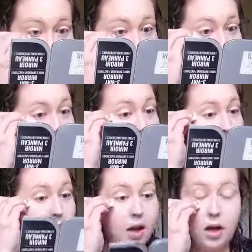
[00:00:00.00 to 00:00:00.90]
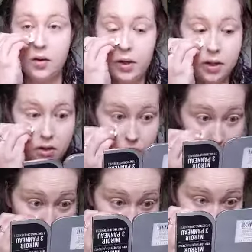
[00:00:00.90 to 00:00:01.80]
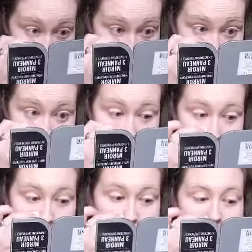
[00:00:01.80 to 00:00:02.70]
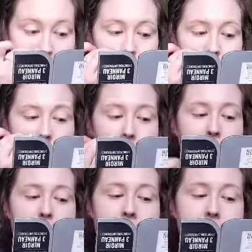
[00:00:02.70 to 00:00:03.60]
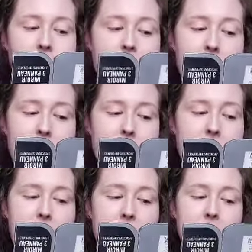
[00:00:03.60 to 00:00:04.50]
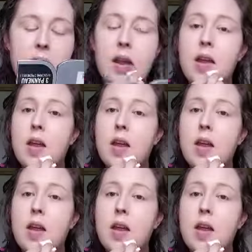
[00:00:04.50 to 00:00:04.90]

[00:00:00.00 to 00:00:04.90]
make sure that there's no creasing, none of that is going on.